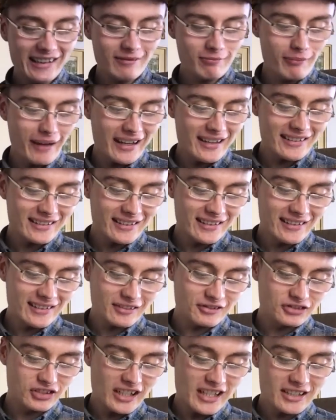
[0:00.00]
is Mason's
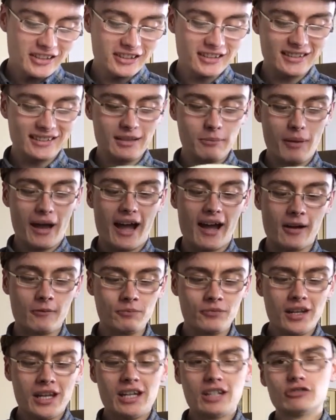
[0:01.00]
Regency
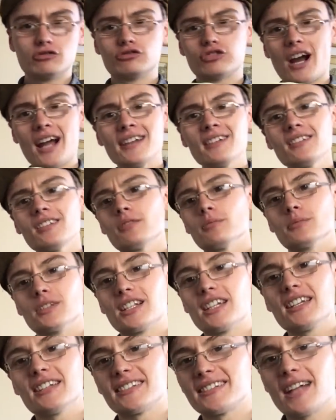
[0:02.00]
pattern.
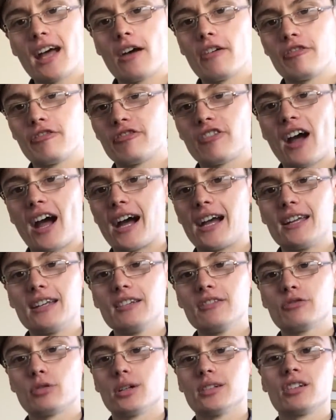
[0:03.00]
Randomly a set of
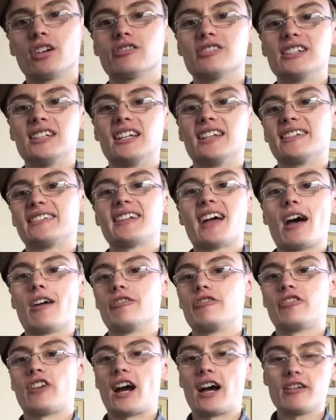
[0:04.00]
five, well not really a set
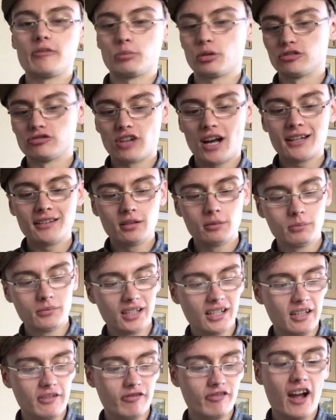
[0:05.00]
of five, but
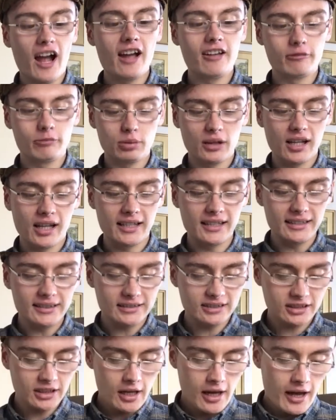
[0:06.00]
randomly five
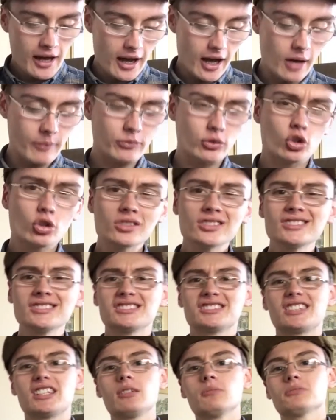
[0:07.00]
plates. Um, doesn't
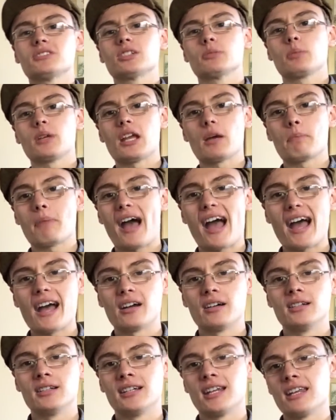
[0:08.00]
seem to be a
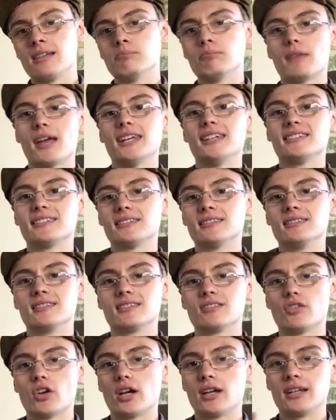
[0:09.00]
pattern in
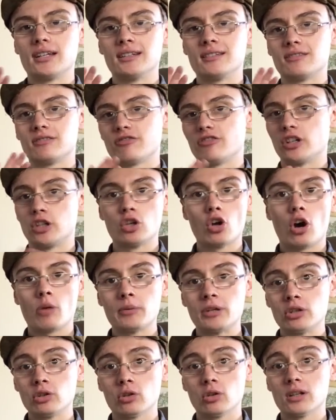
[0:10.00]
Mason's that is
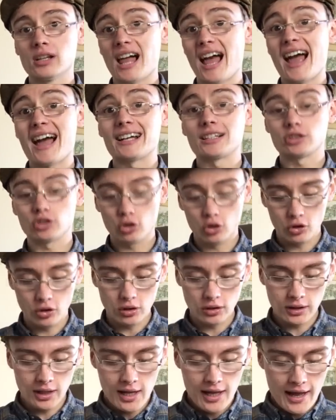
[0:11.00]
phenomenal at
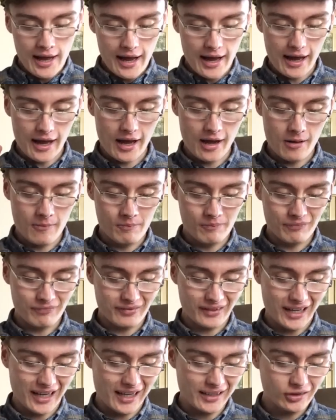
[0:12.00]
all. Um,
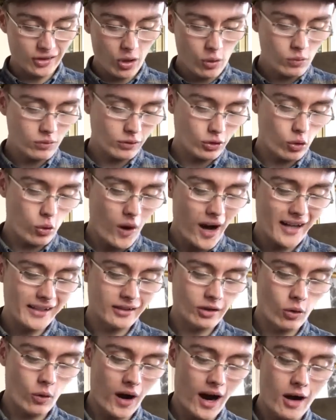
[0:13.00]
I don't quite
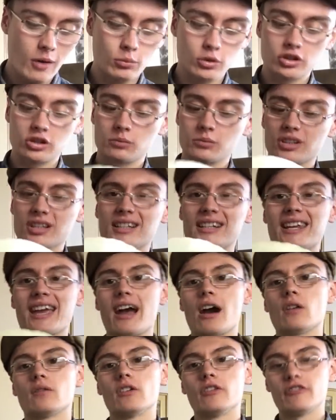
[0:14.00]
know how much I'm going to
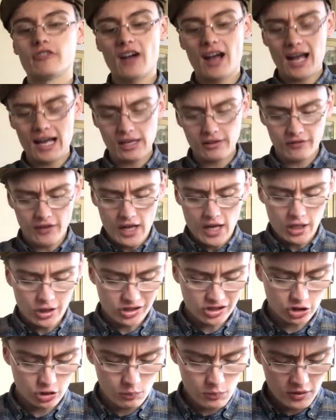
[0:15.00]
get on the 5.
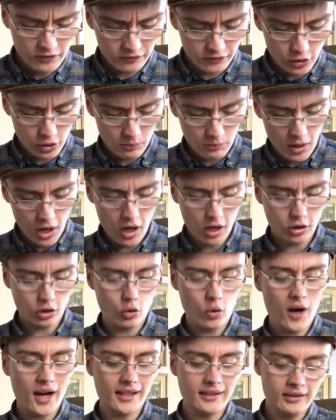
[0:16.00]
Some of them are
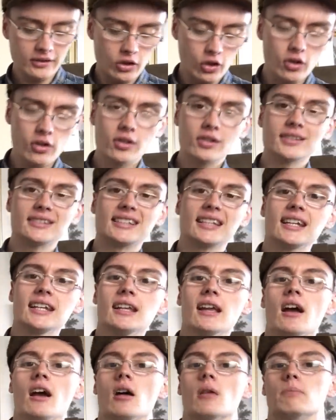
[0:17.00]
quite
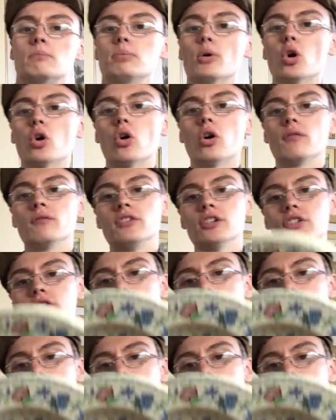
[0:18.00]
dirty, but the